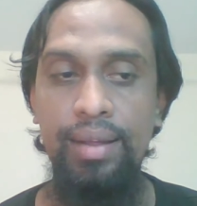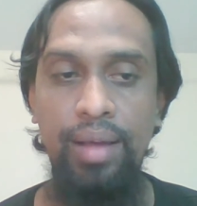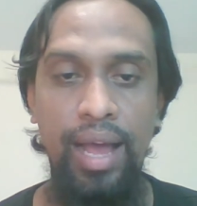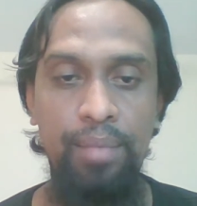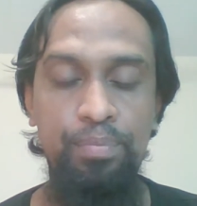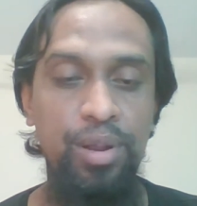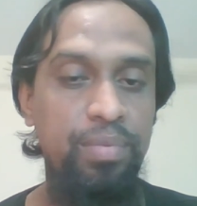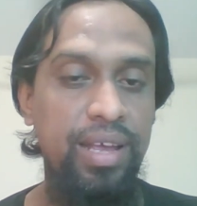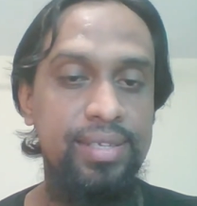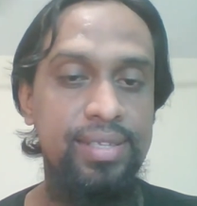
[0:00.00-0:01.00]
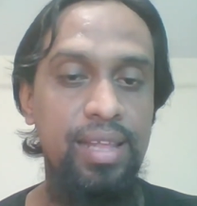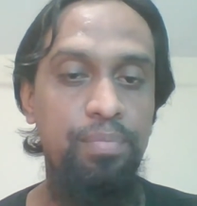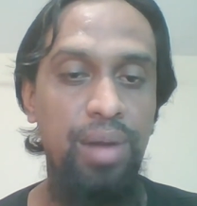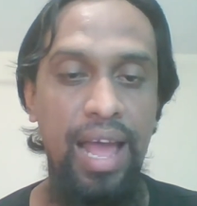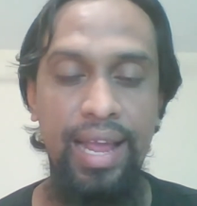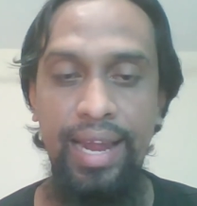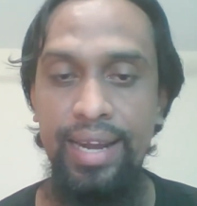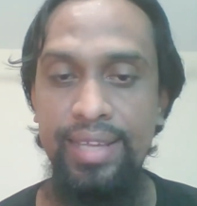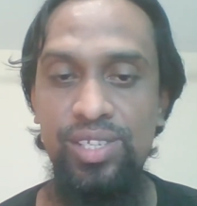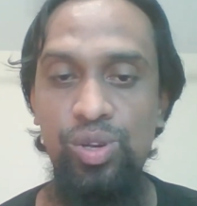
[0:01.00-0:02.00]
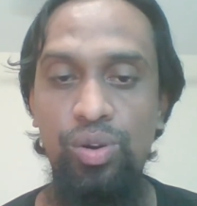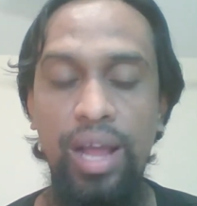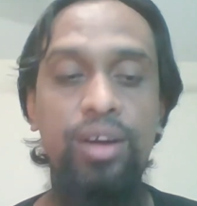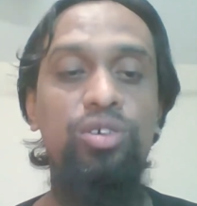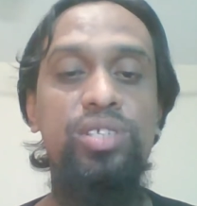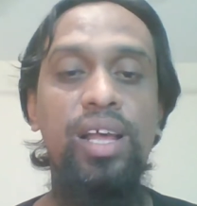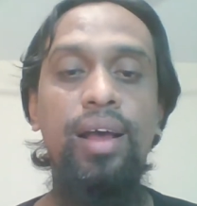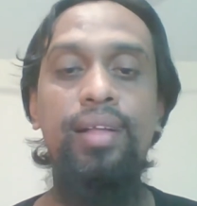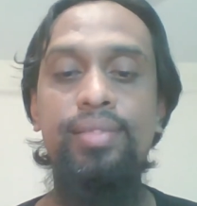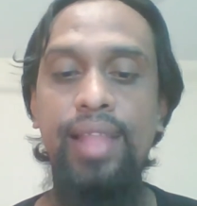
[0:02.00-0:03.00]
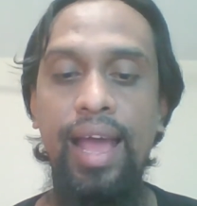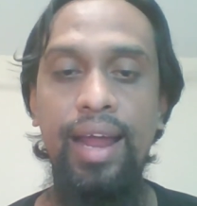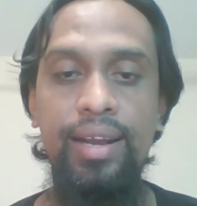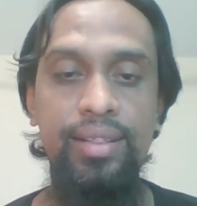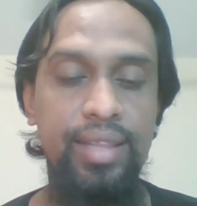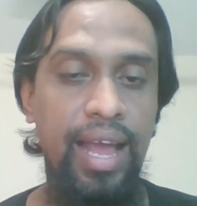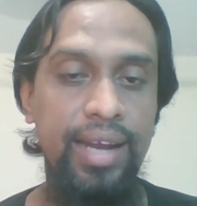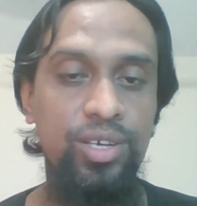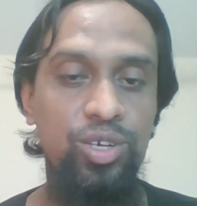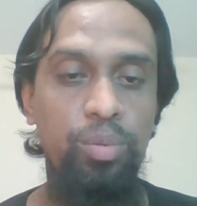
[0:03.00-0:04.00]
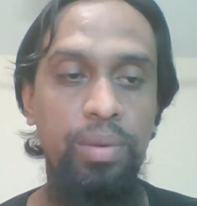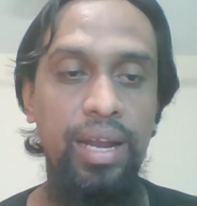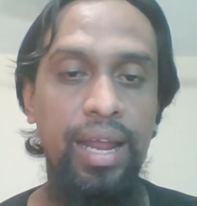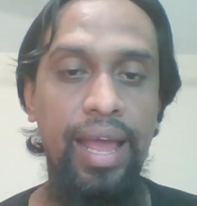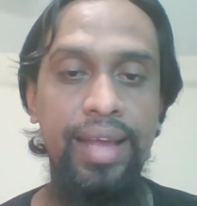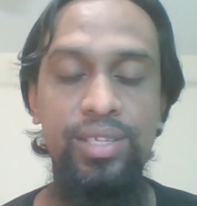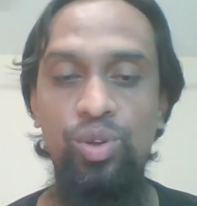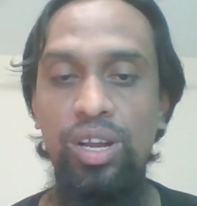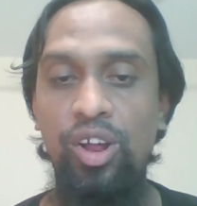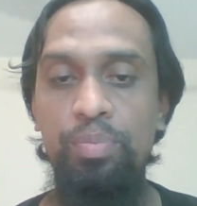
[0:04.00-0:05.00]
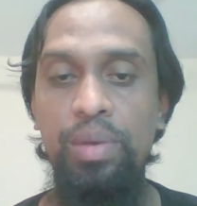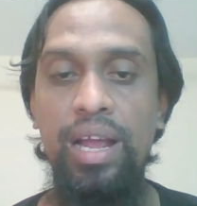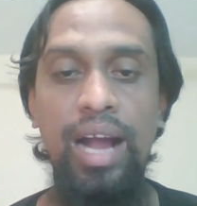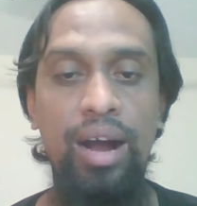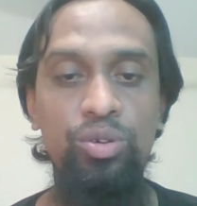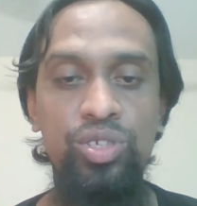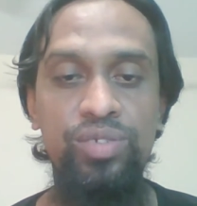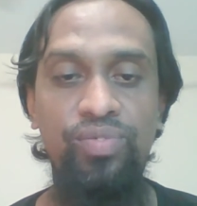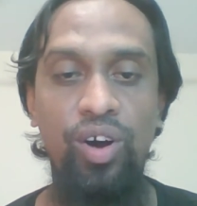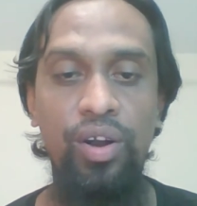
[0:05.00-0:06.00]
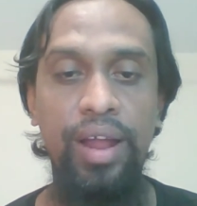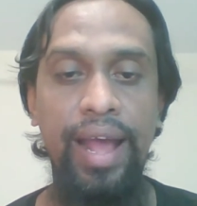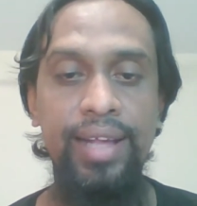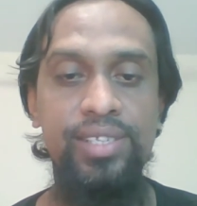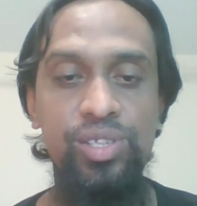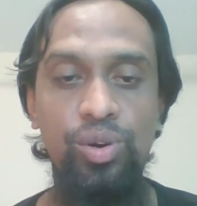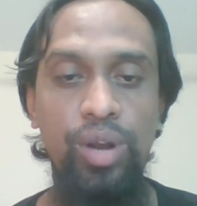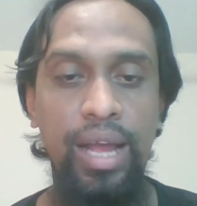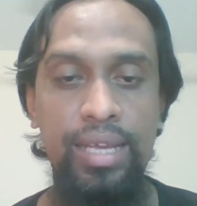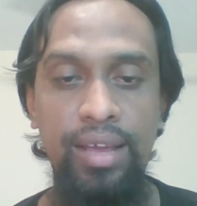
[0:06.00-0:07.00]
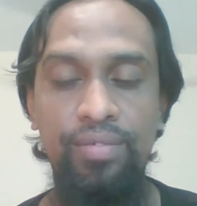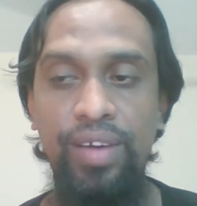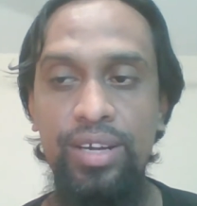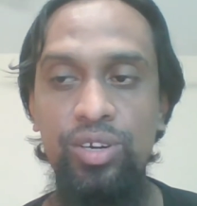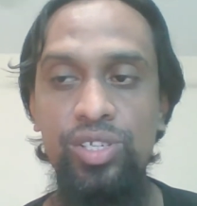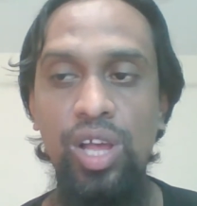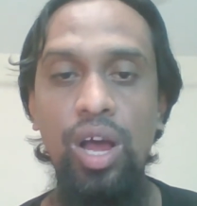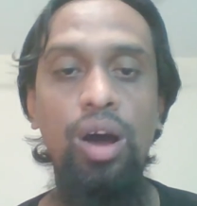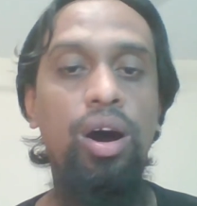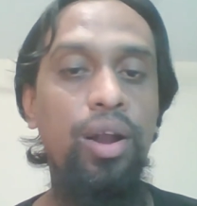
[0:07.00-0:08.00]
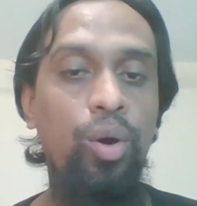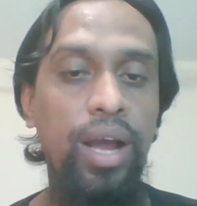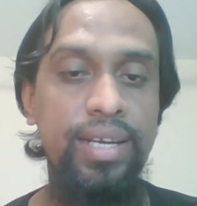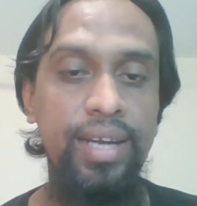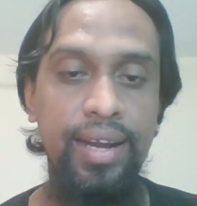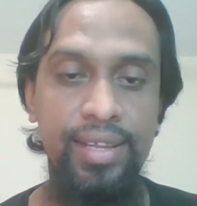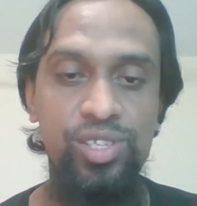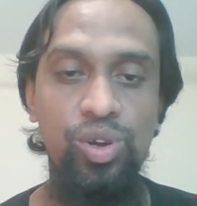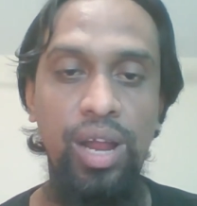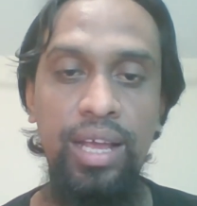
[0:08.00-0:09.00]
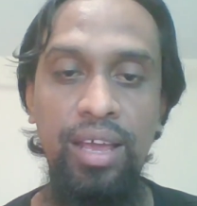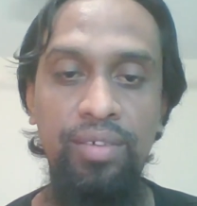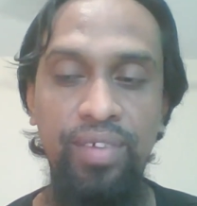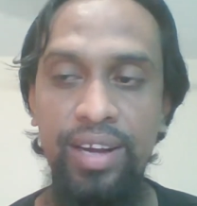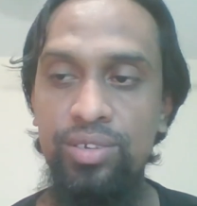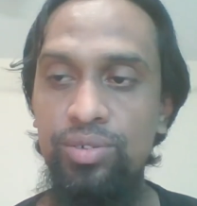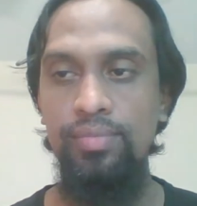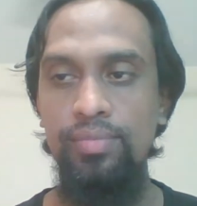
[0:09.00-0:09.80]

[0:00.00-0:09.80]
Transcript: have previously Black Hat S E O records, then that domain age will not be counted for S E O ranking factors or White Hat S E O ranking factors.